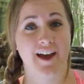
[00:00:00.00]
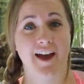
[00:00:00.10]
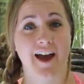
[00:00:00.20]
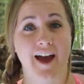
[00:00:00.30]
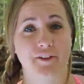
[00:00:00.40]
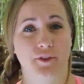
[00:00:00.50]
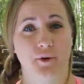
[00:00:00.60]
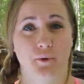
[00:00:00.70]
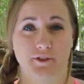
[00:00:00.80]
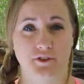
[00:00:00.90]
at
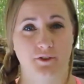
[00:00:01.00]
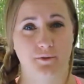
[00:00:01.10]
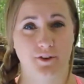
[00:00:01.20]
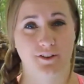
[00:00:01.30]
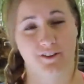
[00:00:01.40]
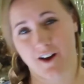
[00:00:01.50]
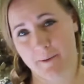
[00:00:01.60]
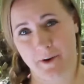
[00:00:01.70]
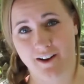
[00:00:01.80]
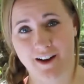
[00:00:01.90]
the Wizard World
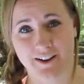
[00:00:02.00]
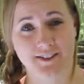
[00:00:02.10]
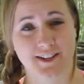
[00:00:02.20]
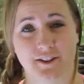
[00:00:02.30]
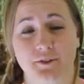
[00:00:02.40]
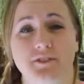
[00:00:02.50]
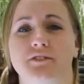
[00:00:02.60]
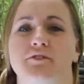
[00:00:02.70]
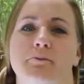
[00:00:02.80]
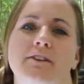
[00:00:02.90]
Comic-Con in St. Louis a
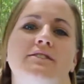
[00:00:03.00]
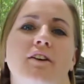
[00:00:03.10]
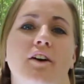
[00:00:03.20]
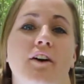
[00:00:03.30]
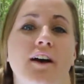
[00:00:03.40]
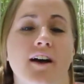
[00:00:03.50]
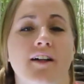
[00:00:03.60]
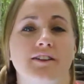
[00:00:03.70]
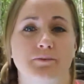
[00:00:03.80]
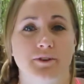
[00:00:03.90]
few months ago.
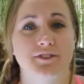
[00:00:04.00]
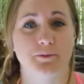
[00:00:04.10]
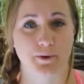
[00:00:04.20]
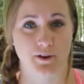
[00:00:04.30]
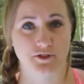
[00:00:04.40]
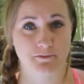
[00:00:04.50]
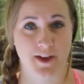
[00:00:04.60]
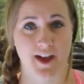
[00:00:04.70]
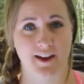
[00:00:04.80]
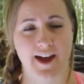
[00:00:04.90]
This person approached
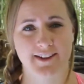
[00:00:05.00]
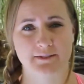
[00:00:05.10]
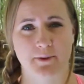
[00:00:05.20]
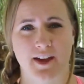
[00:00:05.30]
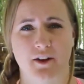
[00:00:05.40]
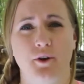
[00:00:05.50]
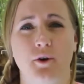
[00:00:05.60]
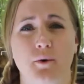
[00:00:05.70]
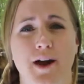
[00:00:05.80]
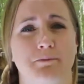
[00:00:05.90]
me and asked me
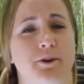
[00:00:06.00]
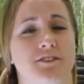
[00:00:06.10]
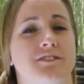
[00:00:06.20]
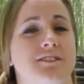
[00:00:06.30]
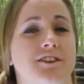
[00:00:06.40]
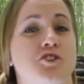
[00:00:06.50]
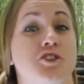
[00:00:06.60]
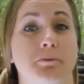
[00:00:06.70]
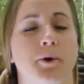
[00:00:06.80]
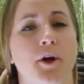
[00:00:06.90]
who I'd personally
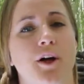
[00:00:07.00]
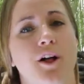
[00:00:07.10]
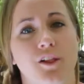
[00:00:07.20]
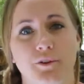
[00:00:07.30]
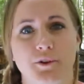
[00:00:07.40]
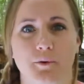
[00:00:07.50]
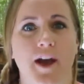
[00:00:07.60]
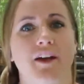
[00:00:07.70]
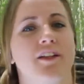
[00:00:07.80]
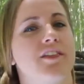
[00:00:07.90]
ship Luna
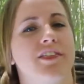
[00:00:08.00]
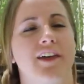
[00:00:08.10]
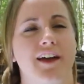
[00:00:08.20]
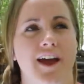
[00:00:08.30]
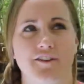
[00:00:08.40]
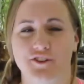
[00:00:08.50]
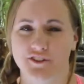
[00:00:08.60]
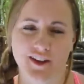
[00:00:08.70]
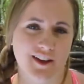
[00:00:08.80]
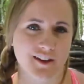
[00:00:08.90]
with, and after
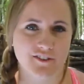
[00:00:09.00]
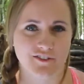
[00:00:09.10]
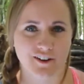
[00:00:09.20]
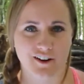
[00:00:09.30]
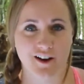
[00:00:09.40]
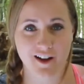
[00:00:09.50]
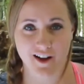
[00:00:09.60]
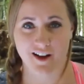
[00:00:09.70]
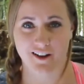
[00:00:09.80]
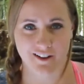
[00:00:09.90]
thinking for
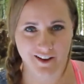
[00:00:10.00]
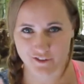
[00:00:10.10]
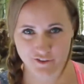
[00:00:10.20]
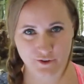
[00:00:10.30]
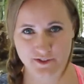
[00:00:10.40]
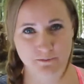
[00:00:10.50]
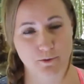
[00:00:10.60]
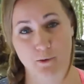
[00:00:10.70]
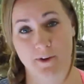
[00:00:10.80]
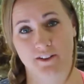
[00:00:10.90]
like a few
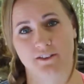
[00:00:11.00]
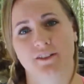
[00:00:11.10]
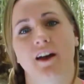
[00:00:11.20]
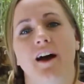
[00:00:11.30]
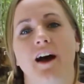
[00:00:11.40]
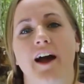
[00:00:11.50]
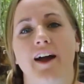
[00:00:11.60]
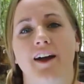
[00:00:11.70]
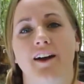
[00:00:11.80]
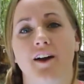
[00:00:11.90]
moments,
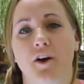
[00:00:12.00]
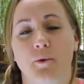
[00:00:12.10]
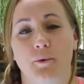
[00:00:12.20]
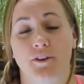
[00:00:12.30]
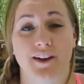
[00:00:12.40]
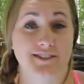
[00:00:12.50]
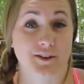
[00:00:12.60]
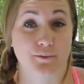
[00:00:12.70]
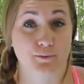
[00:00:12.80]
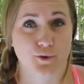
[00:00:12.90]
I realized I
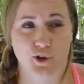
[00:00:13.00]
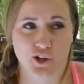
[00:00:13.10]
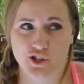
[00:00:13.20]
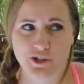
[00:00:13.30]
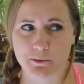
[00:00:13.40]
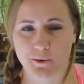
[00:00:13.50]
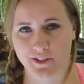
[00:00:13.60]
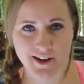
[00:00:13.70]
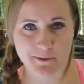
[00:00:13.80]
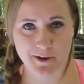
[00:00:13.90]
couldn't ship her with
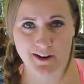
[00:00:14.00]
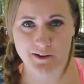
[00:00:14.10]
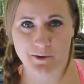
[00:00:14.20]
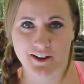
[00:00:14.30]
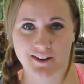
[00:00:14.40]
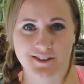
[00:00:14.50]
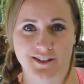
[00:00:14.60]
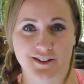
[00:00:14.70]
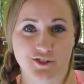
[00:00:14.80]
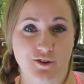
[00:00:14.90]
anybody because
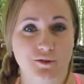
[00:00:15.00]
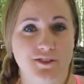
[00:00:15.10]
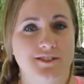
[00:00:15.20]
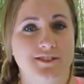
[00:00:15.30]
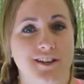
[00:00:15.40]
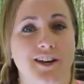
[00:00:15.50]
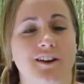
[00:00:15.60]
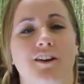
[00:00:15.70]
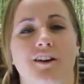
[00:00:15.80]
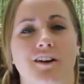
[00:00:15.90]
I don't see
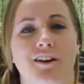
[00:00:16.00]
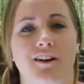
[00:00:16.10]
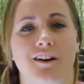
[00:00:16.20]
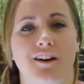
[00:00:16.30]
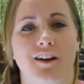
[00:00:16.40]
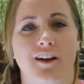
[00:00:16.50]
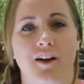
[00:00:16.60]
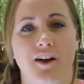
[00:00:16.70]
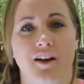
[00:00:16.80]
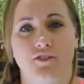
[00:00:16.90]
her
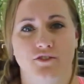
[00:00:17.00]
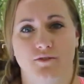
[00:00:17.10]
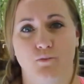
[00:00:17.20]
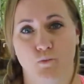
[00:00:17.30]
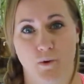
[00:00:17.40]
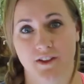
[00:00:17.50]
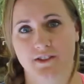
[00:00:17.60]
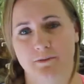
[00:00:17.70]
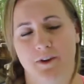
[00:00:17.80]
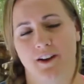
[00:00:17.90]
just with
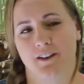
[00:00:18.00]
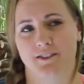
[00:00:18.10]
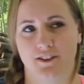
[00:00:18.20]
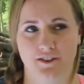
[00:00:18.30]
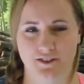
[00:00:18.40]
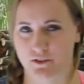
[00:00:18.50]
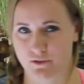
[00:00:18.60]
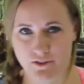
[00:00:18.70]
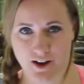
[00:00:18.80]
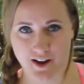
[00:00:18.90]
somebody. I see her as this
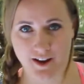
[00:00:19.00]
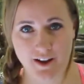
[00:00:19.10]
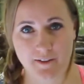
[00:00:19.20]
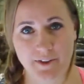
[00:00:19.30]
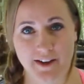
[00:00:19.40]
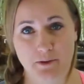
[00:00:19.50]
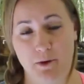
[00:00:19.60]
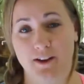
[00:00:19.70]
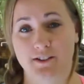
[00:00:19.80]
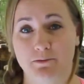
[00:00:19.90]
free,
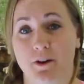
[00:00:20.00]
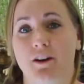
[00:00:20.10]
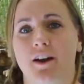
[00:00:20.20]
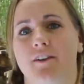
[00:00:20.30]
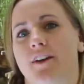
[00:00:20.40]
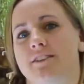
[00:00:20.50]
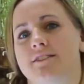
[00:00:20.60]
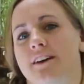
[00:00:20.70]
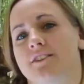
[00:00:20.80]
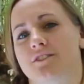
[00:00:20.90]
independent spirit, and that's
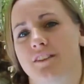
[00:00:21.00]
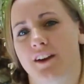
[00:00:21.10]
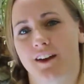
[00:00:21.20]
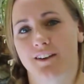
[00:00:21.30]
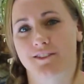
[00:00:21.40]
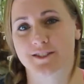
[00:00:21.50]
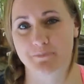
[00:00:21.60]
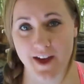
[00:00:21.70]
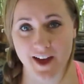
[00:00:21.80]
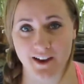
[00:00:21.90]
the answer that I gave this
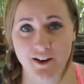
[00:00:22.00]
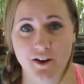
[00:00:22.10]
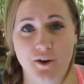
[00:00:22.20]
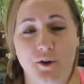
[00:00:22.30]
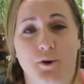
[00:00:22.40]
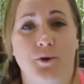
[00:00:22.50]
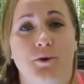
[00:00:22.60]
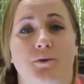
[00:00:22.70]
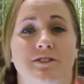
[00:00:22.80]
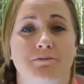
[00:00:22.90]
man,
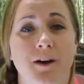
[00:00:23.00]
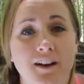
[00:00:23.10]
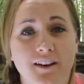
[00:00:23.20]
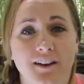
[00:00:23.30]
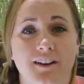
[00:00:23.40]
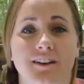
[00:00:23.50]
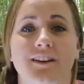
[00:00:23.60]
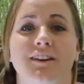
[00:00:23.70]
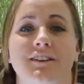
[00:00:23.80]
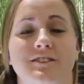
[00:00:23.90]
who responded
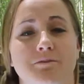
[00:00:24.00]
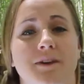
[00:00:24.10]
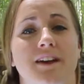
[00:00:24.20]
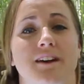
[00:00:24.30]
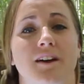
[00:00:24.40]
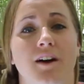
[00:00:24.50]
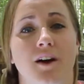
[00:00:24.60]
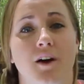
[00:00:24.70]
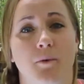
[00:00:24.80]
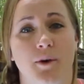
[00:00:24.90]
to me
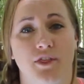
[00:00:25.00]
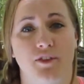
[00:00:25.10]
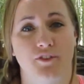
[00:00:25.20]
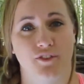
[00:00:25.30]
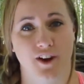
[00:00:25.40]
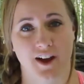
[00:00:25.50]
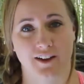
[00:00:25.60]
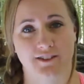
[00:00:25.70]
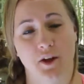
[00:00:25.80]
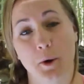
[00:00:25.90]
with the
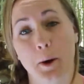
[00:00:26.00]
phrase,